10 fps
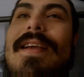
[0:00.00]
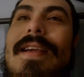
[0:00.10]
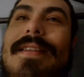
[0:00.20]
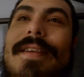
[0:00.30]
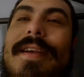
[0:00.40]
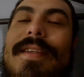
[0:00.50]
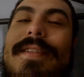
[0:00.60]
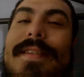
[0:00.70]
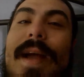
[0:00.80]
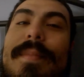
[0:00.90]
until I
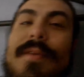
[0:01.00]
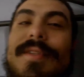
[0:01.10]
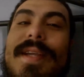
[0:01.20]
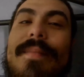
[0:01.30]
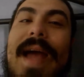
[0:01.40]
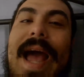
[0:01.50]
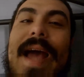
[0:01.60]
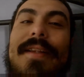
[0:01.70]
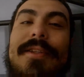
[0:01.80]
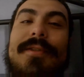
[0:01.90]
stop using a
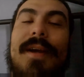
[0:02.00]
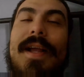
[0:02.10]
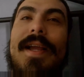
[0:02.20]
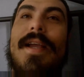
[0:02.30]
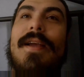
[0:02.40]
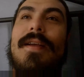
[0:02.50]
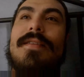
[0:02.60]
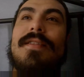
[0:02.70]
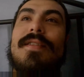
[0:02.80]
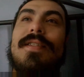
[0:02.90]
patch, right?
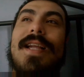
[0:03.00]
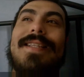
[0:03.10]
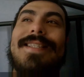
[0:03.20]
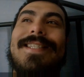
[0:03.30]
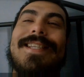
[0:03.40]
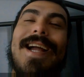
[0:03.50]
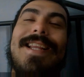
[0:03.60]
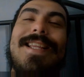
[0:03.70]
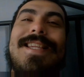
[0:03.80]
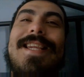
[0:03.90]
I
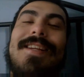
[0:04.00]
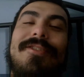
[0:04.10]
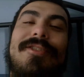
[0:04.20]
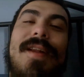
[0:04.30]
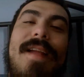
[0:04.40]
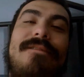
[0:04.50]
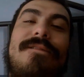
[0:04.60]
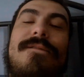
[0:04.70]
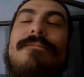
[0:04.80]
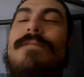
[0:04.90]
decided yesterday,
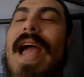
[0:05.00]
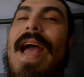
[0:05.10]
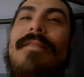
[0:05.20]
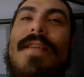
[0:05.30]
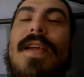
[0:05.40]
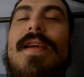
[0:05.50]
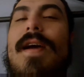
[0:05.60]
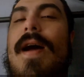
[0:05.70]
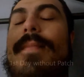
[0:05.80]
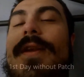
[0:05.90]
F it,
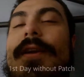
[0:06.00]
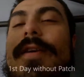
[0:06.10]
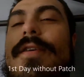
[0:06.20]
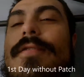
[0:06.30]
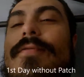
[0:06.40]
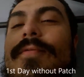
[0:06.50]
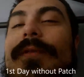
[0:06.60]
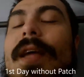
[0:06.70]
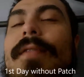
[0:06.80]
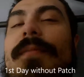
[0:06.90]
I'm gonna go
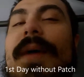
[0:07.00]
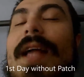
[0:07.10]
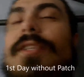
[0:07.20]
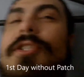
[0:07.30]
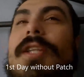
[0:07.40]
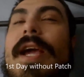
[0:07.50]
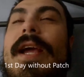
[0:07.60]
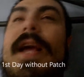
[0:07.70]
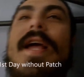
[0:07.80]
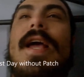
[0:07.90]
without the patch today.
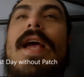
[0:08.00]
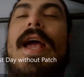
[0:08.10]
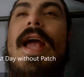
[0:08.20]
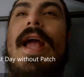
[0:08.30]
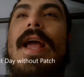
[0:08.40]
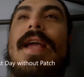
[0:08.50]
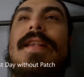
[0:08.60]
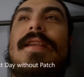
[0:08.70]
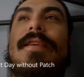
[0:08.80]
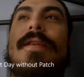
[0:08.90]

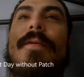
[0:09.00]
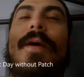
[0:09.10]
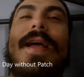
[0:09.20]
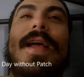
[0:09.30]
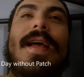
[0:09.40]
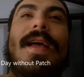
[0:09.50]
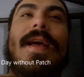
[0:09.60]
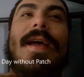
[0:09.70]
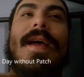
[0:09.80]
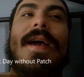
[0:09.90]
And you know what?
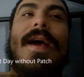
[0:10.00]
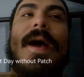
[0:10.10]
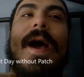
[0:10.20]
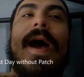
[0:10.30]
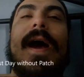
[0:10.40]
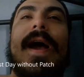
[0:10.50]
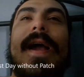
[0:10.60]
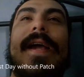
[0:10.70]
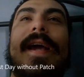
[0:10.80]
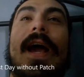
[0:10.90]

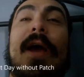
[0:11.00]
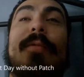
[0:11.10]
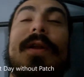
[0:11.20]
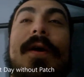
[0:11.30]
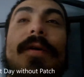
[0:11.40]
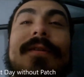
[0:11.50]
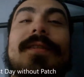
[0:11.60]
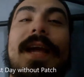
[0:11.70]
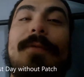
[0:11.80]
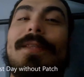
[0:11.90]
I went all
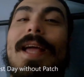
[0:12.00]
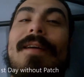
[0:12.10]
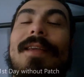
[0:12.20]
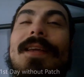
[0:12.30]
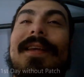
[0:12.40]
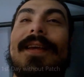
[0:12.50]
day without it,